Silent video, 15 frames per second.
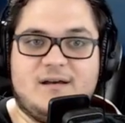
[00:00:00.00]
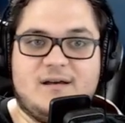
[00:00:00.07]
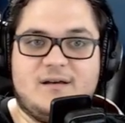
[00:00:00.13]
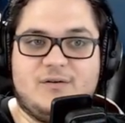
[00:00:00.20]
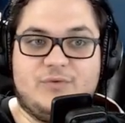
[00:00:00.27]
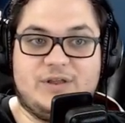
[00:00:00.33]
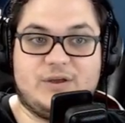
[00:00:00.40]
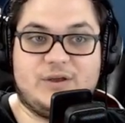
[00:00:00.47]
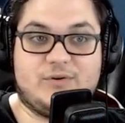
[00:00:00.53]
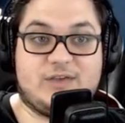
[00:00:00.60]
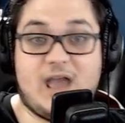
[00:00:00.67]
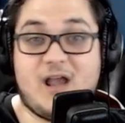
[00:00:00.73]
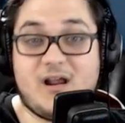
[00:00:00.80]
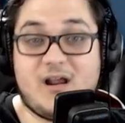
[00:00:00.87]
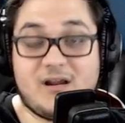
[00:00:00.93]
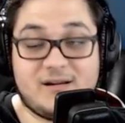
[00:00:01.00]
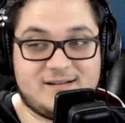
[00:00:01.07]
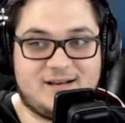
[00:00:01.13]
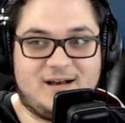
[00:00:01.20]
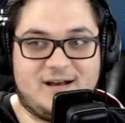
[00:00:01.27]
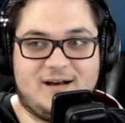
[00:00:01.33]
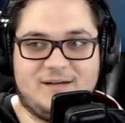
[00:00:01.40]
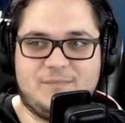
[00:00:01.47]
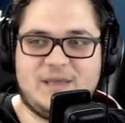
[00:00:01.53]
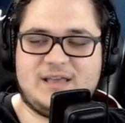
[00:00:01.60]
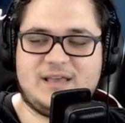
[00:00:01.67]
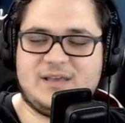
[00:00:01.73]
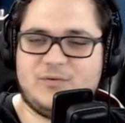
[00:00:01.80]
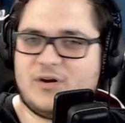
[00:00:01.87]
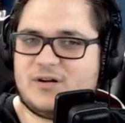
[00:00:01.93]
We don't care,
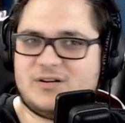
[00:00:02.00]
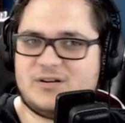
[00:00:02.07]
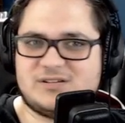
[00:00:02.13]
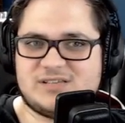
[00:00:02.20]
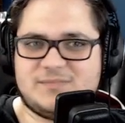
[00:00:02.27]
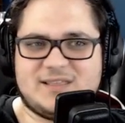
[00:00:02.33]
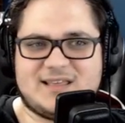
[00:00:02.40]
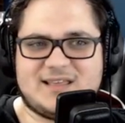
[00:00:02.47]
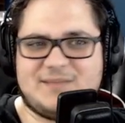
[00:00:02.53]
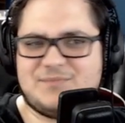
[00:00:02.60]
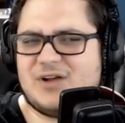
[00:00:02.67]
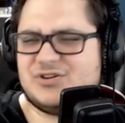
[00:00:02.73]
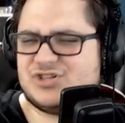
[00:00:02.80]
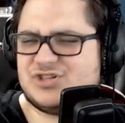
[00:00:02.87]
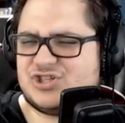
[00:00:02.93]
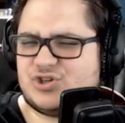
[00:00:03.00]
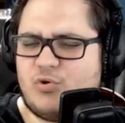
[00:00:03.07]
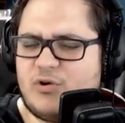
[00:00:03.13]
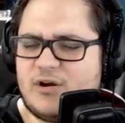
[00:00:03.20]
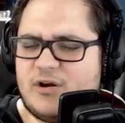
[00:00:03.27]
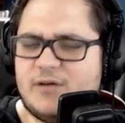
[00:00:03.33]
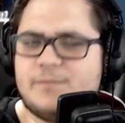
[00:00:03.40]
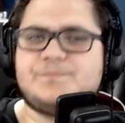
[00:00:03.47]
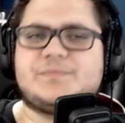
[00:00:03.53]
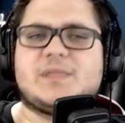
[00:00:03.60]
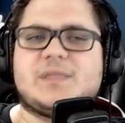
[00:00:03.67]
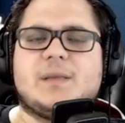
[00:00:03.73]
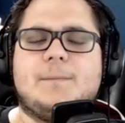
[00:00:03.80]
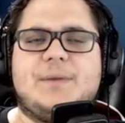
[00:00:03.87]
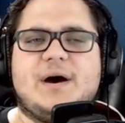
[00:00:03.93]
make it work or something, I'm not sure.
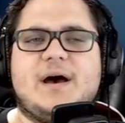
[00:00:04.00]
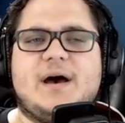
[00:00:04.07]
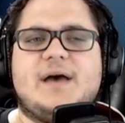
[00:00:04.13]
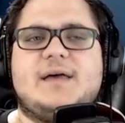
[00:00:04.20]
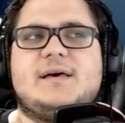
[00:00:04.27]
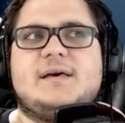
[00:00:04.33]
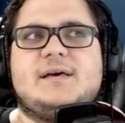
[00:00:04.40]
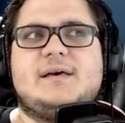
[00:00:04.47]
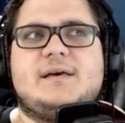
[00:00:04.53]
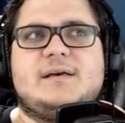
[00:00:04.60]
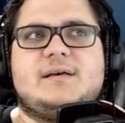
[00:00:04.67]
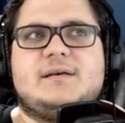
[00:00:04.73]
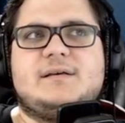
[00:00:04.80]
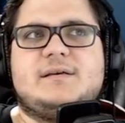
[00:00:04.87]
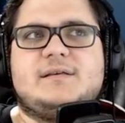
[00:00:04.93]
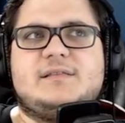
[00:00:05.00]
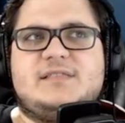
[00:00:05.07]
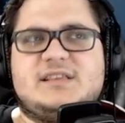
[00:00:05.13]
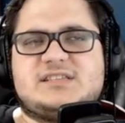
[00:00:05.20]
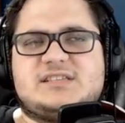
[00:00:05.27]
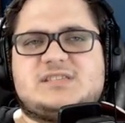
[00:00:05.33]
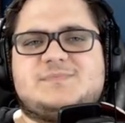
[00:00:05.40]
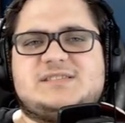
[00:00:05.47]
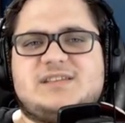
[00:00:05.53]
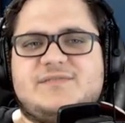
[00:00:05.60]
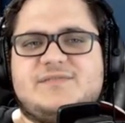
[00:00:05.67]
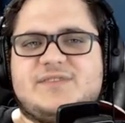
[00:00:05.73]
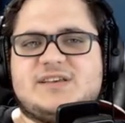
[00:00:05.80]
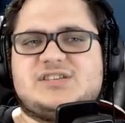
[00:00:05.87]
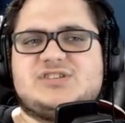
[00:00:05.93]
But this
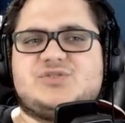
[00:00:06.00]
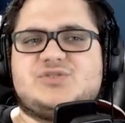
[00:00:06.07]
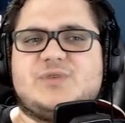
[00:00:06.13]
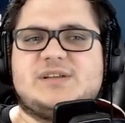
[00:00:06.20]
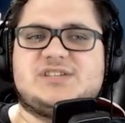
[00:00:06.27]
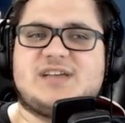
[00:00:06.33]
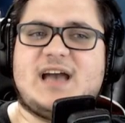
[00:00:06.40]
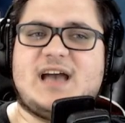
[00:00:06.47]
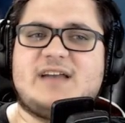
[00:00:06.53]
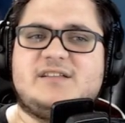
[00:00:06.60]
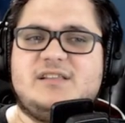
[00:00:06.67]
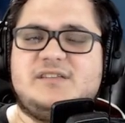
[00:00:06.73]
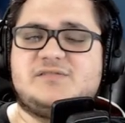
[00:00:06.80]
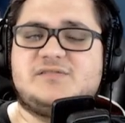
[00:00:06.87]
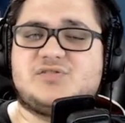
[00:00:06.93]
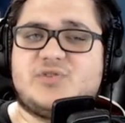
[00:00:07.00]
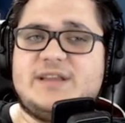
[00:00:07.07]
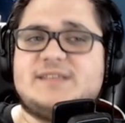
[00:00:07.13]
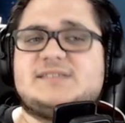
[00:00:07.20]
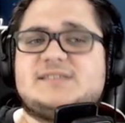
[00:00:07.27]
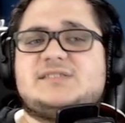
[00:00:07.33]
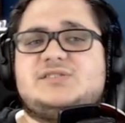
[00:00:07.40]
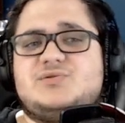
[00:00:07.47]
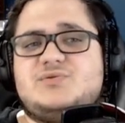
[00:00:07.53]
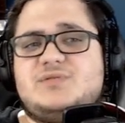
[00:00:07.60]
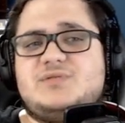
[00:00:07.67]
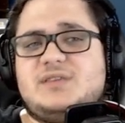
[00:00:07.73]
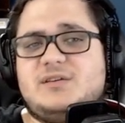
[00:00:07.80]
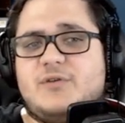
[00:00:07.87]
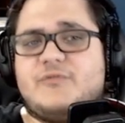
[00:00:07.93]
specific situation kind of leads credence to
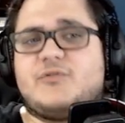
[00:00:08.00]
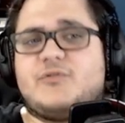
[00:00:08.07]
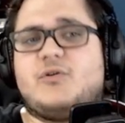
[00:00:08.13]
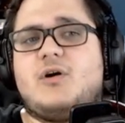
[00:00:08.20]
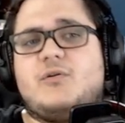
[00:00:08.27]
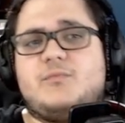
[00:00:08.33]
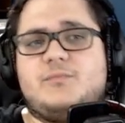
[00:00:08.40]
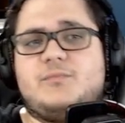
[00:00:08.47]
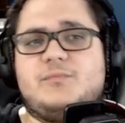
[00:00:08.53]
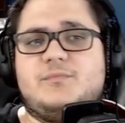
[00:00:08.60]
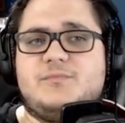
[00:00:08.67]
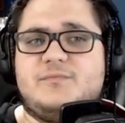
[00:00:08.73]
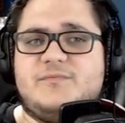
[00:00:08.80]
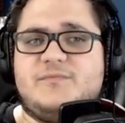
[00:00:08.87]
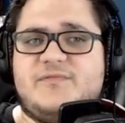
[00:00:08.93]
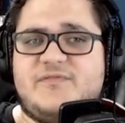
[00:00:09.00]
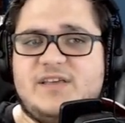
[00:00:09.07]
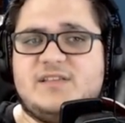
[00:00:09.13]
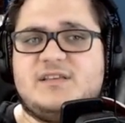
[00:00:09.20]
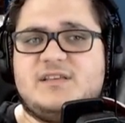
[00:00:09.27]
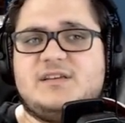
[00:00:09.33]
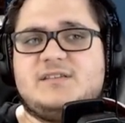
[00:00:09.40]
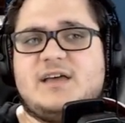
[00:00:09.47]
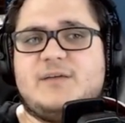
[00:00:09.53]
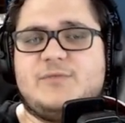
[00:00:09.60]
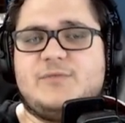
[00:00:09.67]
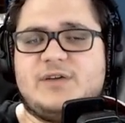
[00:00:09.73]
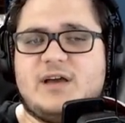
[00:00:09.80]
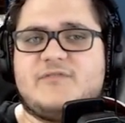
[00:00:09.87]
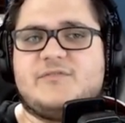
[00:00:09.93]
the overall feeling that
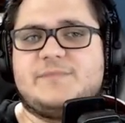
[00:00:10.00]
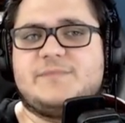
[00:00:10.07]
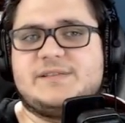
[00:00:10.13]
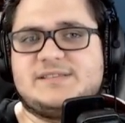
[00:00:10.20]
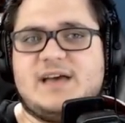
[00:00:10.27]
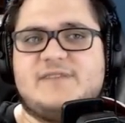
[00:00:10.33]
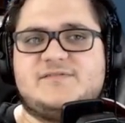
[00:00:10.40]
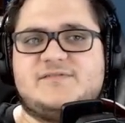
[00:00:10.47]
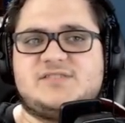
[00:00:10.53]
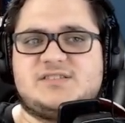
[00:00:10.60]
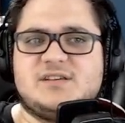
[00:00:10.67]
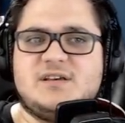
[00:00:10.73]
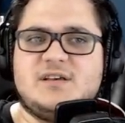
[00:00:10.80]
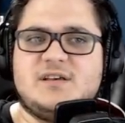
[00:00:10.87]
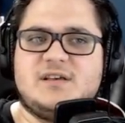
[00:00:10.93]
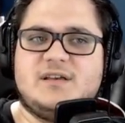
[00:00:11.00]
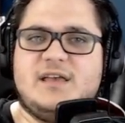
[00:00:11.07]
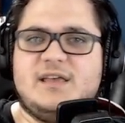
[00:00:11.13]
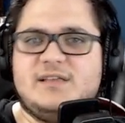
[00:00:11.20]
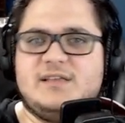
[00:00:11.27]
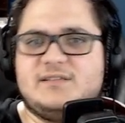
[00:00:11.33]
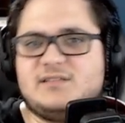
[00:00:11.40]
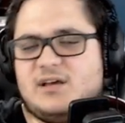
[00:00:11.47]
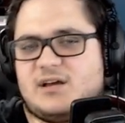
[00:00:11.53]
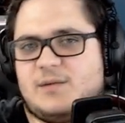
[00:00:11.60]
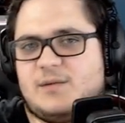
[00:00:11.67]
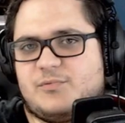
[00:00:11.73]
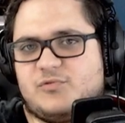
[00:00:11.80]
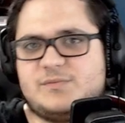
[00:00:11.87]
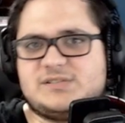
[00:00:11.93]
we got from the devs in a
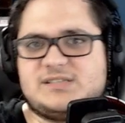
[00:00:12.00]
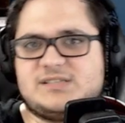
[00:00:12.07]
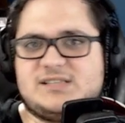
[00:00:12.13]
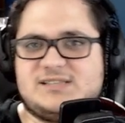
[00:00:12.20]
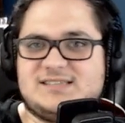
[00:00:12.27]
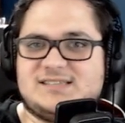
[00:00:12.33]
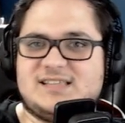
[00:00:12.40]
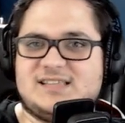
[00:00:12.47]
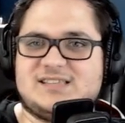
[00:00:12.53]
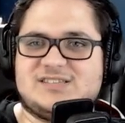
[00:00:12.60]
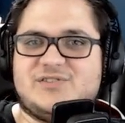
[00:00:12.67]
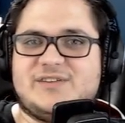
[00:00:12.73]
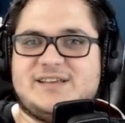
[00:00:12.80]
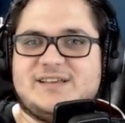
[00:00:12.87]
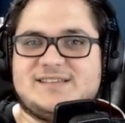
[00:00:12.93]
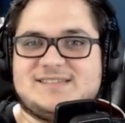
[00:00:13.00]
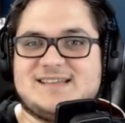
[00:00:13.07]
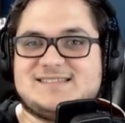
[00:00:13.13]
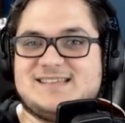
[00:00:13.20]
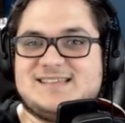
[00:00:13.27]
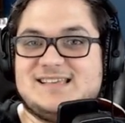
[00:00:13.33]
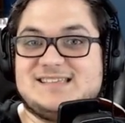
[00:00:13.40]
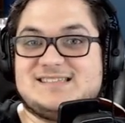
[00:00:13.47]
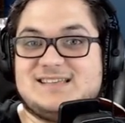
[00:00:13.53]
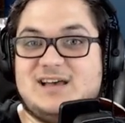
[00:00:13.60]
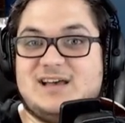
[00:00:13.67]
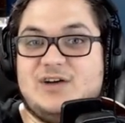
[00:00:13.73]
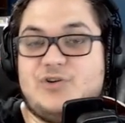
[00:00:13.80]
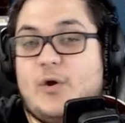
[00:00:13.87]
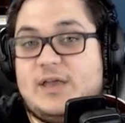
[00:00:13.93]
couple rumors and these things that the Series S is
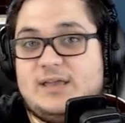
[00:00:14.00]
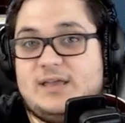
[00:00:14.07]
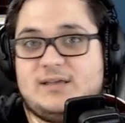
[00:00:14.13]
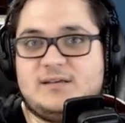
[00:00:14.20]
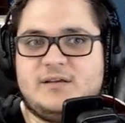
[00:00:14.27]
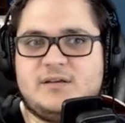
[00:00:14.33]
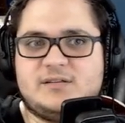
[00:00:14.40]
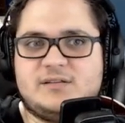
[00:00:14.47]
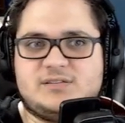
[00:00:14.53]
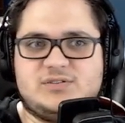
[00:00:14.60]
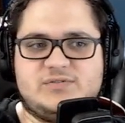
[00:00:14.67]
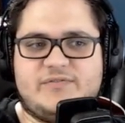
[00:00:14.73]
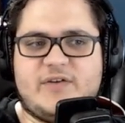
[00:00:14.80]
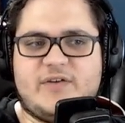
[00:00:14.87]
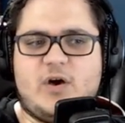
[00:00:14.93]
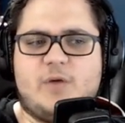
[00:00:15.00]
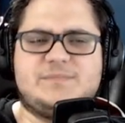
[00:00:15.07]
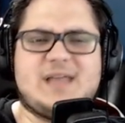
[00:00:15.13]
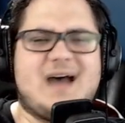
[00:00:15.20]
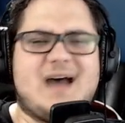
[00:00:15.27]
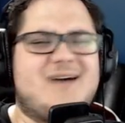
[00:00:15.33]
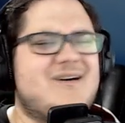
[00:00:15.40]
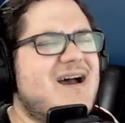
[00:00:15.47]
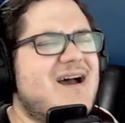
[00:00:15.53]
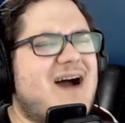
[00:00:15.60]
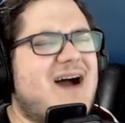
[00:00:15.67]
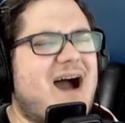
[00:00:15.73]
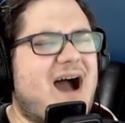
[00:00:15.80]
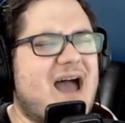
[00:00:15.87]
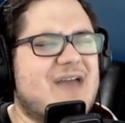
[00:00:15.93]
annoying to develop. Now,
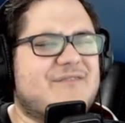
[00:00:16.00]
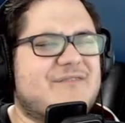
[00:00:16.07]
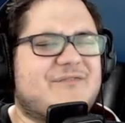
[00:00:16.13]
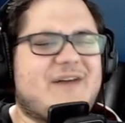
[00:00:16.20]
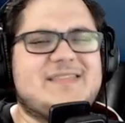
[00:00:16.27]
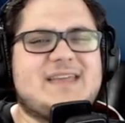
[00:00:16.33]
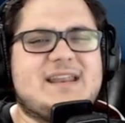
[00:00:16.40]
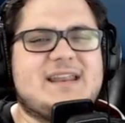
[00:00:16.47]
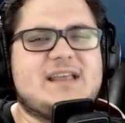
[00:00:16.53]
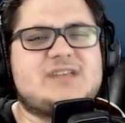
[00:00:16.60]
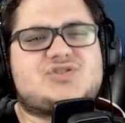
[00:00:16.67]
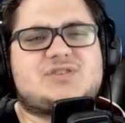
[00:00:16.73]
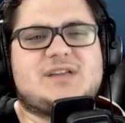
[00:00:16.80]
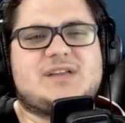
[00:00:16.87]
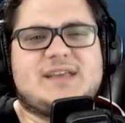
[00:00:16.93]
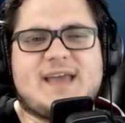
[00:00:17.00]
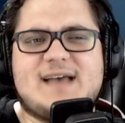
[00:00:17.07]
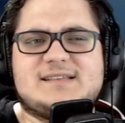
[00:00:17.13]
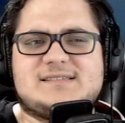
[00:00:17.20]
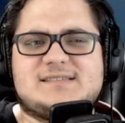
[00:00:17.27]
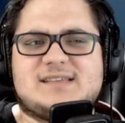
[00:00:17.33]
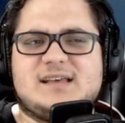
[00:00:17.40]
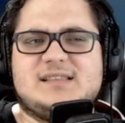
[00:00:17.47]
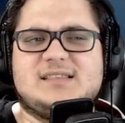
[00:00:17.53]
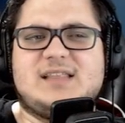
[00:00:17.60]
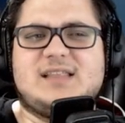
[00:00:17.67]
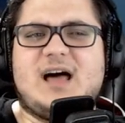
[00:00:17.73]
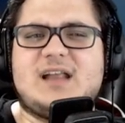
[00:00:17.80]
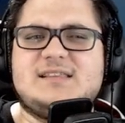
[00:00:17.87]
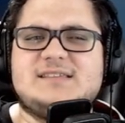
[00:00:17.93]
I find that interesting as a
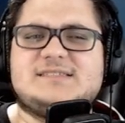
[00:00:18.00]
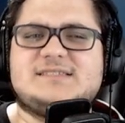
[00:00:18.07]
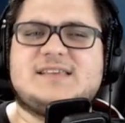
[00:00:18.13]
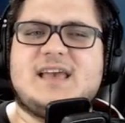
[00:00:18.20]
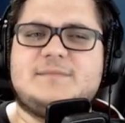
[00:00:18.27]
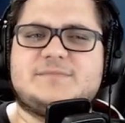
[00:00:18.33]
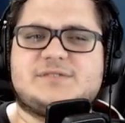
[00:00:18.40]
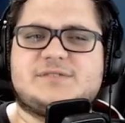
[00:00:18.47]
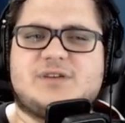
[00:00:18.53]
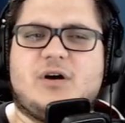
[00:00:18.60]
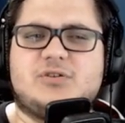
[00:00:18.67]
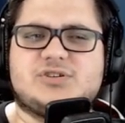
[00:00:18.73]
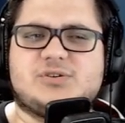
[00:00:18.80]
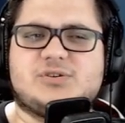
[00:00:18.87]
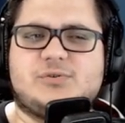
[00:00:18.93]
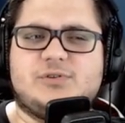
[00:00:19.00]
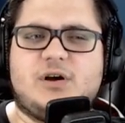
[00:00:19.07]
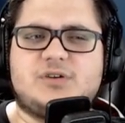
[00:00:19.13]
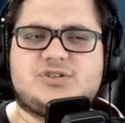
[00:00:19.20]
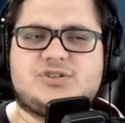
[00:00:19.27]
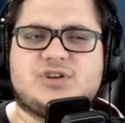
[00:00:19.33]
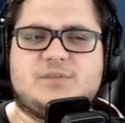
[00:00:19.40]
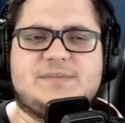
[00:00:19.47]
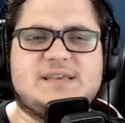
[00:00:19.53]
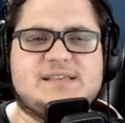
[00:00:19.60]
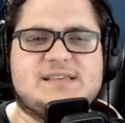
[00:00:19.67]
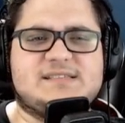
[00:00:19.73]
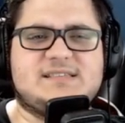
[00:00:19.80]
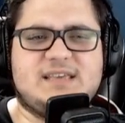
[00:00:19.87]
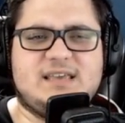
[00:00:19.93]
lot of these games also launch on
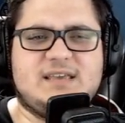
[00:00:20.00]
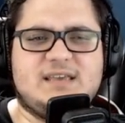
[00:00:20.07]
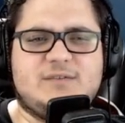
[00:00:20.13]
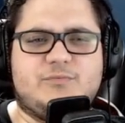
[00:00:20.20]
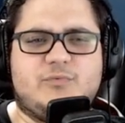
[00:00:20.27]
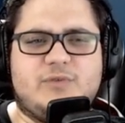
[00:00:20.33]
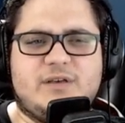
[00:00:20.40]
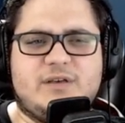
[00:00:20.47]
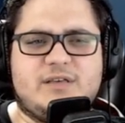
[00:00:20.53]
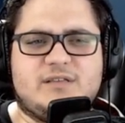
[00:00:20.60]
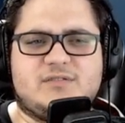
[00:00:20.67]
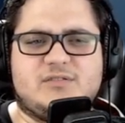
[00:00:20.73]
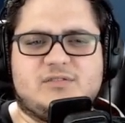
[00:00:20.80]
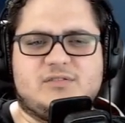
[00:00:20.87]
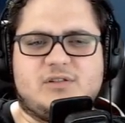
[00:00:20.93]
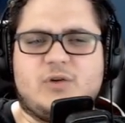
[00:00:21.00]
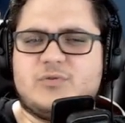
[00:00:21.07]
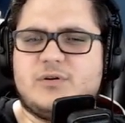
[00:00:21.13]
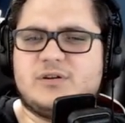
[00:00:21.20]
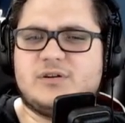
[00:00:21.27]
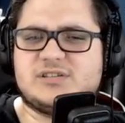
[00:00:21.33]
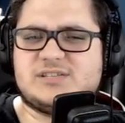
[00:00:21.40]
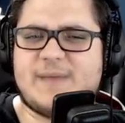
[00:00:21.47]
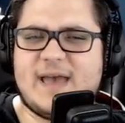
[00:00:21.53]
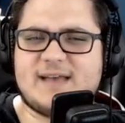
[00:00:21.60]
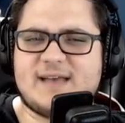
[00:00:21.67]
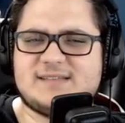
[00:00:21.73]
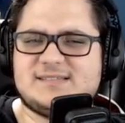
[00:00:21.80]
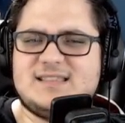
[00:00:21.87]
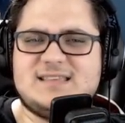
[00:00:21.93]
PC with lower
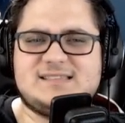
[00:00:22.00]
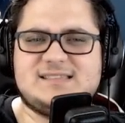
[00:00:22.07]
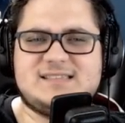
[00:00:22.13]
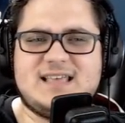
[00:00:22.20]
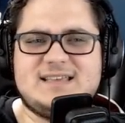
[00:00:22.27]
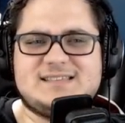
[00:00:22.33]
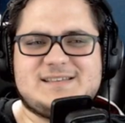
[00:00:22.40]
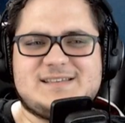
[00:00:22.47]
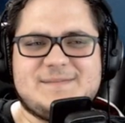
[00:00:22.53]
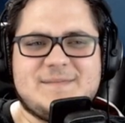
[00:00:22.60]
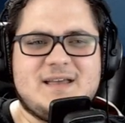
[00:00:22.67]
specs and these things.